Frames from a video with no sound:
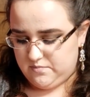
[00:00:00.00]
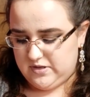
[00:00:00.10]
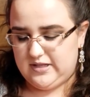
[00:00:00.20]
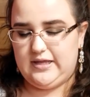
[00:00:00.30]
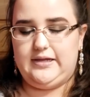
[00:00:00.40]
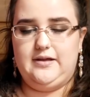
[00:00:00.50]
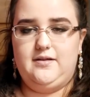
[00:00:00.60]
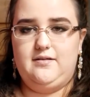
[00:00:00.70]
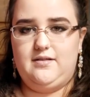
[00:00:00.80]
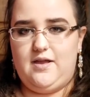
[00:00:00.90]
But like,
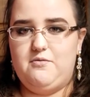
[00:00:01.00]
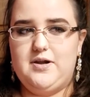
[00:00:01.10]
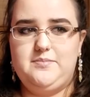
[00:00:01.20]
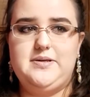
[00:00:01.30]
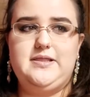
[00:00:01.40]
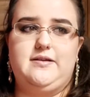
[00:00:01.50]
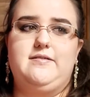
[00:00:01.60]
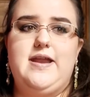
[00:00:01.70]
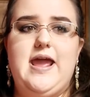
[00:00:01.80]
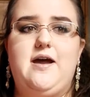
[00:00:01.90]
I want to be
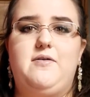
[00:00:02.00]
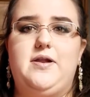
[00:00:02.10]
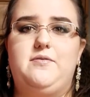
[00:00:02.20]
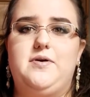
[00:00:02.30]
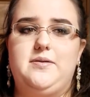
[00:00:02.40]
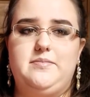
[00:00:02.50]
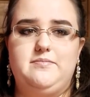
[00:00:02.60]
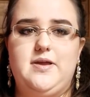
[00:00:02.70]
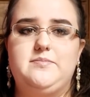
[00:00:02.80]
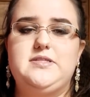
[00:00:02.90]
there now. I don't want to,
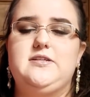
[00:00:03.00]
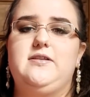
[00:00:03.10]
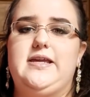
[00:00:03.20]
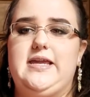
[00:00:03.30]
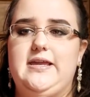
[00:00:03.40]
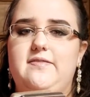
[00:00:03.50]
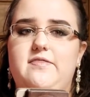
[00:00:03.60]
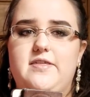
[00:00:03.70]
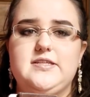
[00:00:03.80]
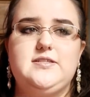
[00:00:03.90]
I'm still like
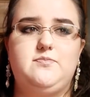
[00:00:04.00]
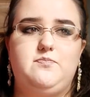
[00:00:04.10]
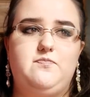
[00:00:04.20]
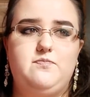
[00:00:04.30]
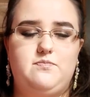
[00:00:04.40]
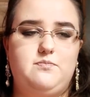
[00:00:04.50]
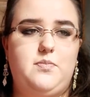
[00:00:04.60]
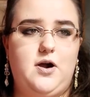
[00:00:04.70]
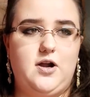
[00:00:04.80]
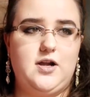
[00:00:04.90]
in this
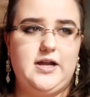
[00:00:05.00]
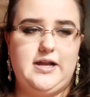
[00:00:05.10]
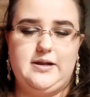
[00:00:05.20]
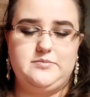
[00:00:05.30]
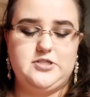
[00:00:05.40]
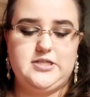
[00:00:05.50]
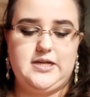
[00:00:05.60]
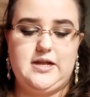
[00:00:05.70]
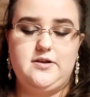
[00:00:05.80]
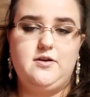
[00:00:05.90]
part, and I'm just
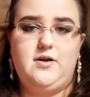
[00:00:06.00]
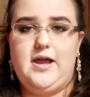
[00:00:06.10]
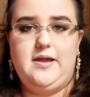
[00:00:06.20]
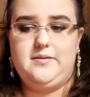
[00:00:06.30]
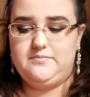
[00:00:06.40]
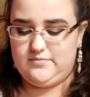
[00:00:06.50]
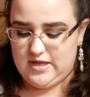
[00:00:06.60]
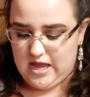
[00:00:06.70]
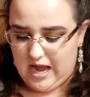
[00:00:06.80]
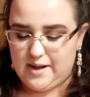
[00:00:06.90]
like, no,
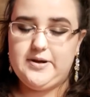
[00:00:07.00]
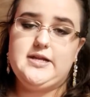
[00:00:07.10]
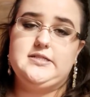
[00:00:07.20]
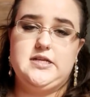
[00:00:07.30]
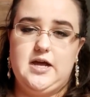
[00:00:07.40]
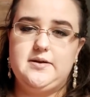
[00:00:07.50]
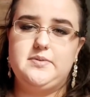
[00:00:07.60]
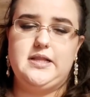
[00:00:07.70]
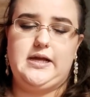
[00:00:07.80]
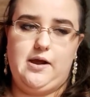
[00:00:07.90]
I'm not
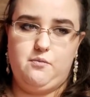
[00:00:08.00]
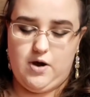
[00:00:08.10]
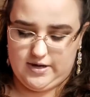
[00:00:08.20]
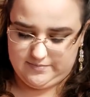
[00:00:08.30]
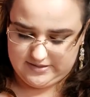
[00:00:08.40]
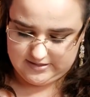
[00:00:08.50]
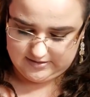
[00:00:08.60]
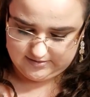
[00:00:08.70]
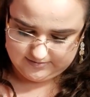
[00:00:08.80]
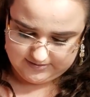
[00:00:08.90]
done, but like I want to be
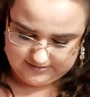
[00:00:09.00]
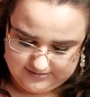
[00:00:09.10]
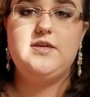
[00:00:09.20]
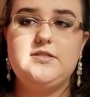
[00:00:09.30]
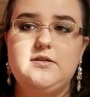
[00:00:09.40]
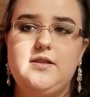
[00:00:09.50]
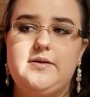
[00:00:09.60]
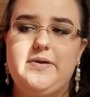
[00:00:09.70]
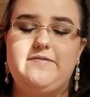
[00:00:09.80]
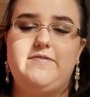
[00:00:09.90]
done. These are
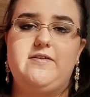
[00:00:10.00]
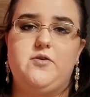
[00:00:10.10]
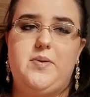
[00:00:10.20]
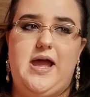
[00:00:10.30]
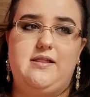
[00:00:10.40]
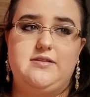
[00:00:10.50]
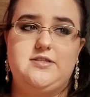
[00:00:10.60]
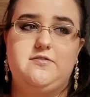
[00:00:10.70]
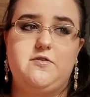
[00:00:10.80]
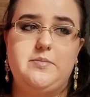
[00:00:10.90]
like my favorite
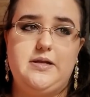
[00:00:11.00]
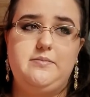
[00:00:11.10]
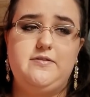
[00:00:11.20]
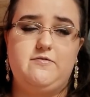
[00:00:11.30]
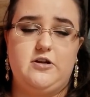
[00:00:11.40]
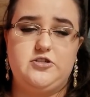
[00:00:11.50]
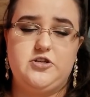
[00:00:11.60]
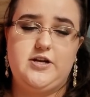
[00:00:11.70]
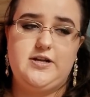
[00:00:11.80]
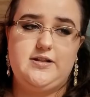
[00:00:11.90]
palettes, so for me to be
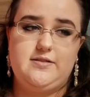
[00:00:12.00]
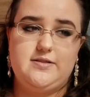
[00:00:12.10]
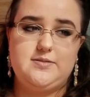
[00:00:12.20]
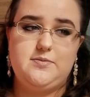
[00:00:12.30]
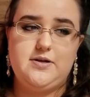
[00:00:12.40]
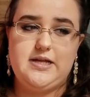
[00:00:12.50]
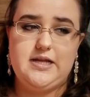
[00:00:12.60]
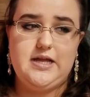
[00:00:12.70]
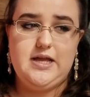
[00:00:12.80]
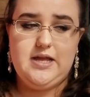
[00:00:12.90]
frustrated at this
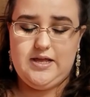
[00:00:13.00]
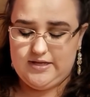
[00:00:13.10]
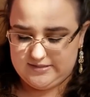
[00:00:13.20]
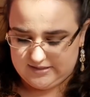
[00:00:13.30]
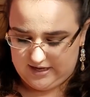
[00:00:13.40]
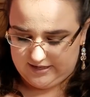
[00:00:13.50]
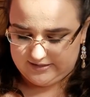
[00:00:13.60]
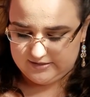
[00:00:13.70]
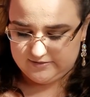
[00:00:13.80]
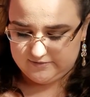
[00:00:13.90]
point is
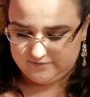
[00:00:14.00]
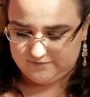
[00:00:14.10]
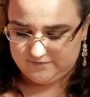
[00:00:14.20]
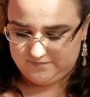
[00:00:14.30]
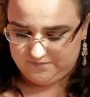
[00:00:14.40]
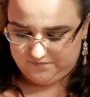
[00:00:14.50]
kind of,